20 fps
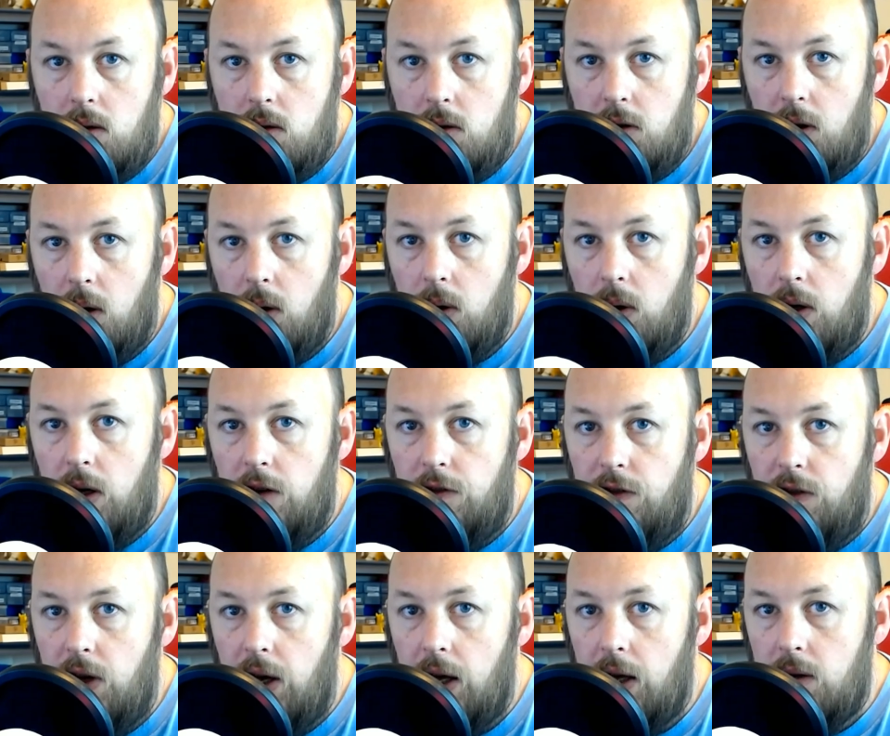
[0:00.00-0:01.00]
so
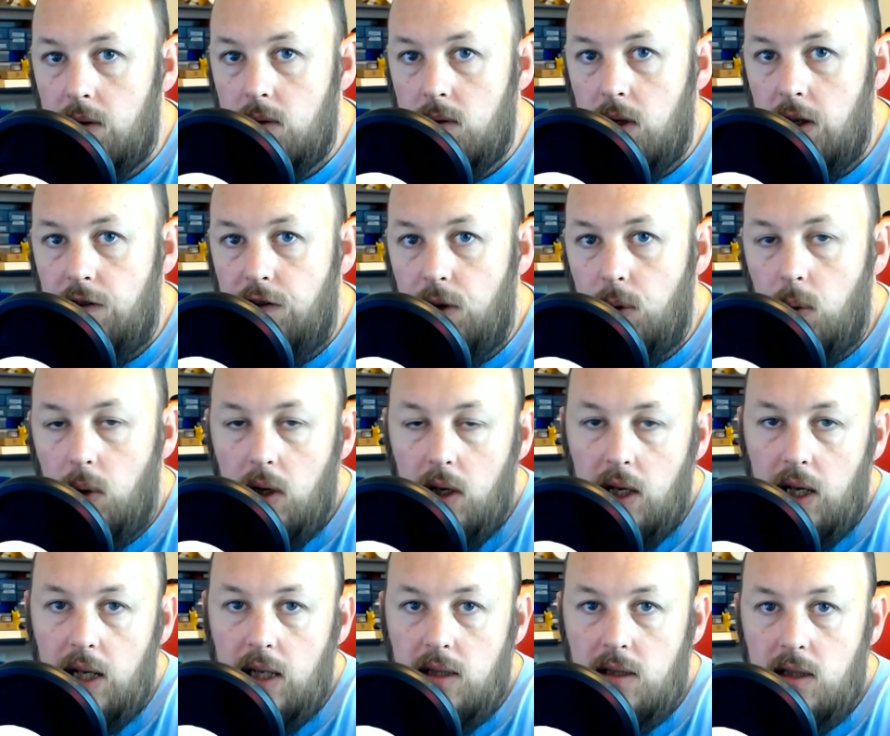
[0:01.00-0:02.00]
if yeah, if you want to
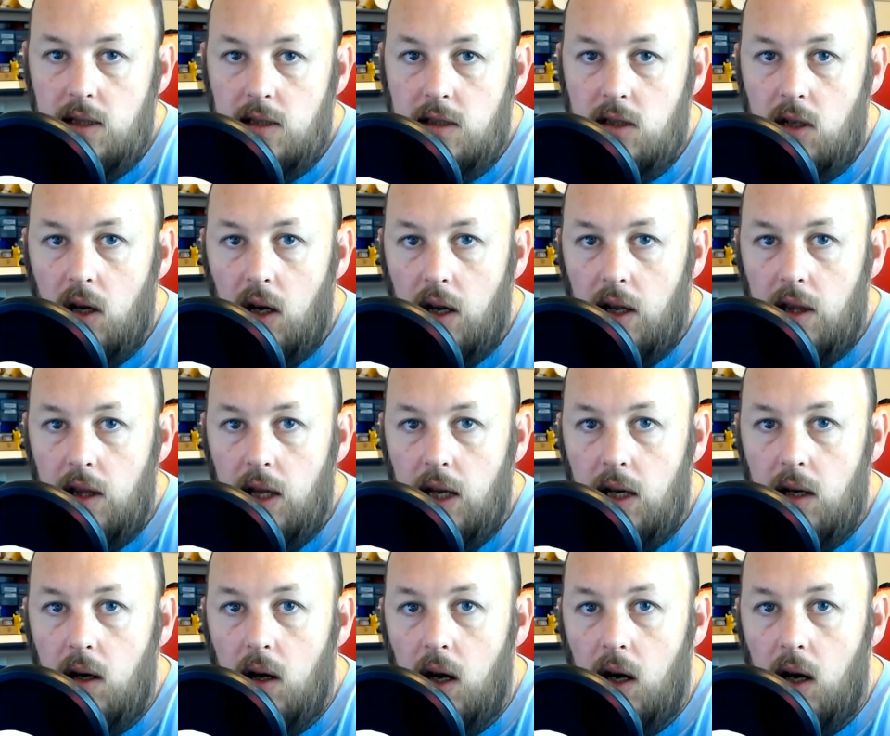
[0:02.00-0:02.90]
get into this kind of thing,